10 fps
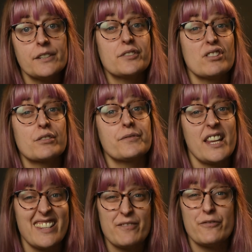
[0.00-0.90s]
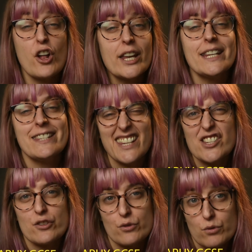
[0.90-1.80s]
photography is a fully
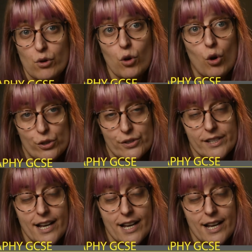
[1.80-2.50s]
digital course.